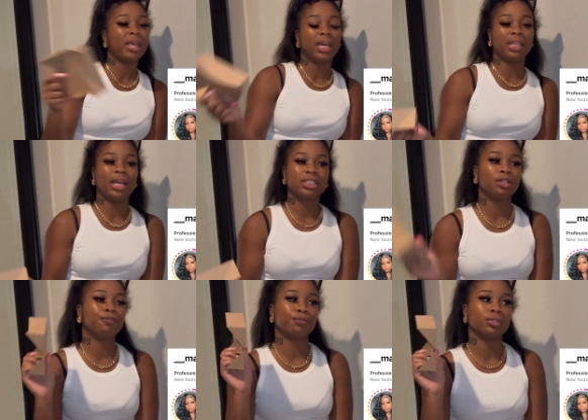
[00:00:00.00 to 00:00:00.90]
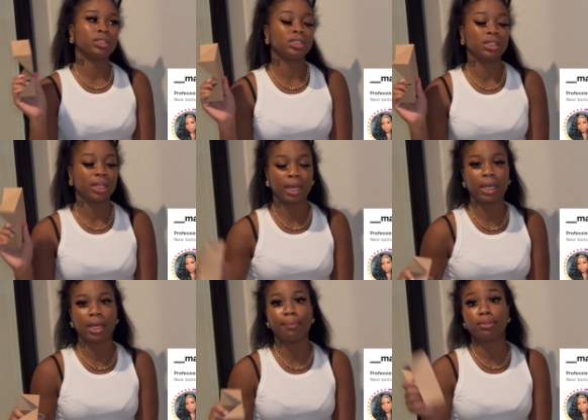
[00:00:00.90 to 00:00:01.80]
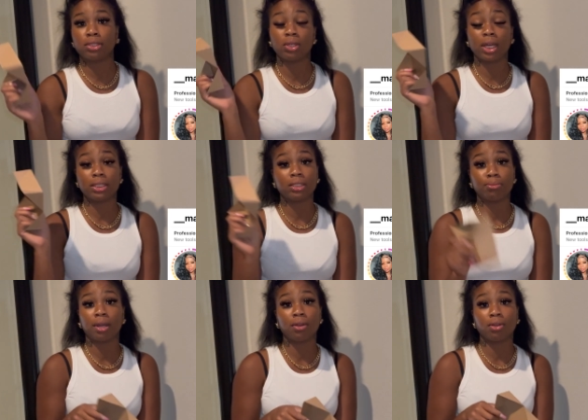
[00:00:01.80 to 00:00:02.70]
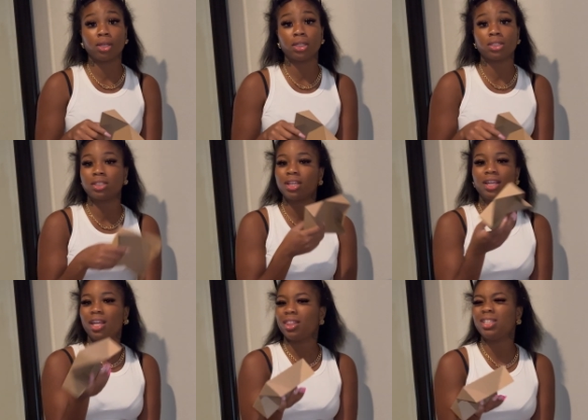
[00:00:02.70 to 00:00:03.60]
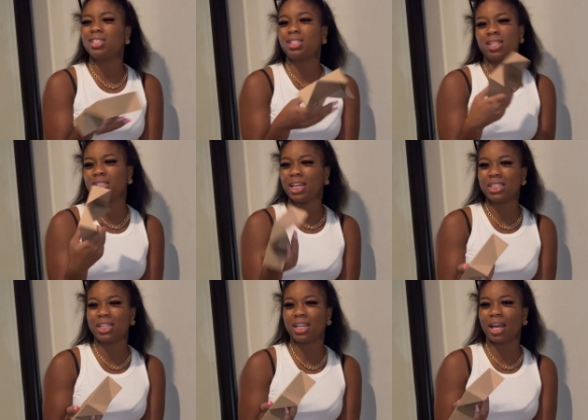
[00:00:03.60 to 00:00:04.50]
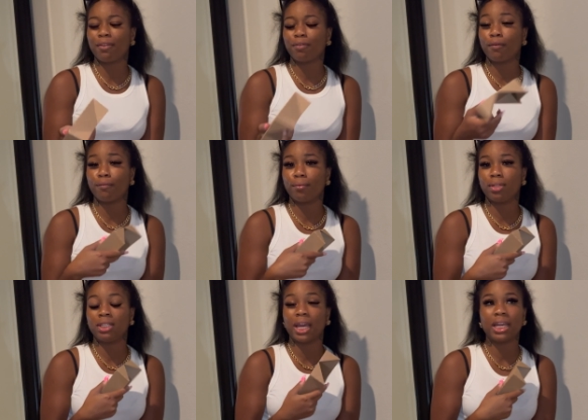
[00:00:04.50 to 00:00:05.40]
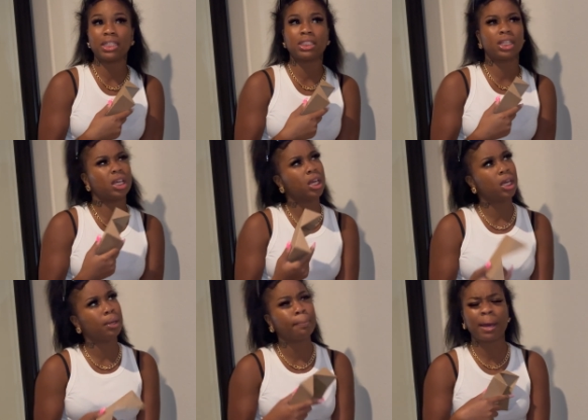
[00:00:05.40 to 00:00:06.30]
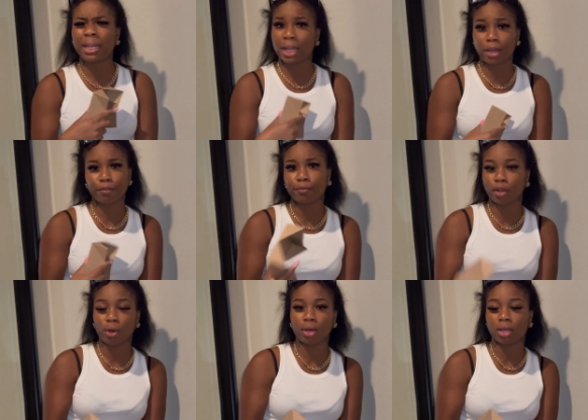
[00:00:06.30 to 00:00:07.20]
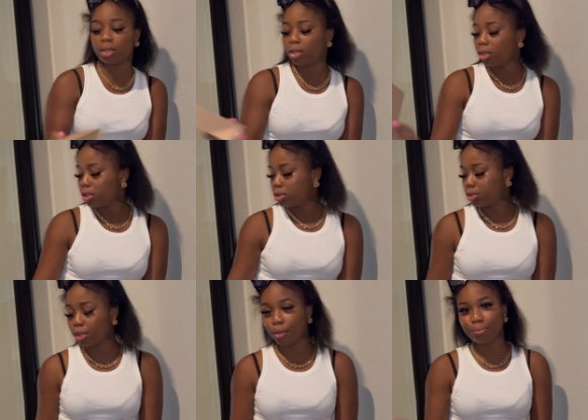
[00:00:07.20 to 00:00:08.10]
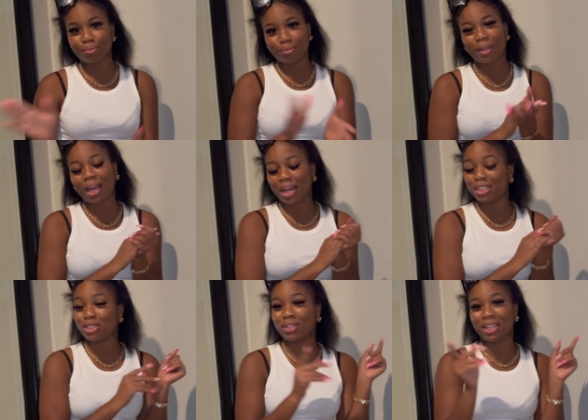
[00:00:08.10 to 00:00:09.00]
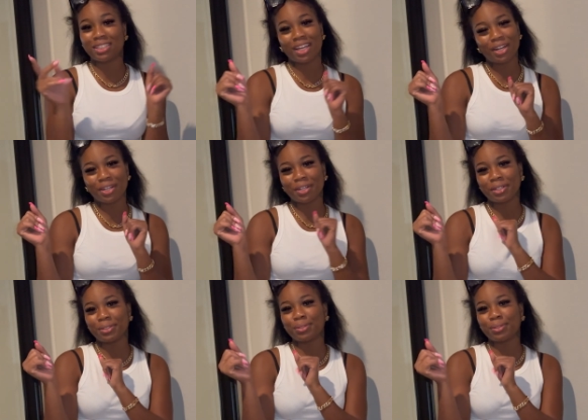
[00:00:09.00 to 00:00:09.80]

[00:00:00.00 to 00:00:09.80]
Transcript: and that's it for tonight i'm gonna see you guys tomorrow because this is the days in the life days in my life vlog so i'll see you guys later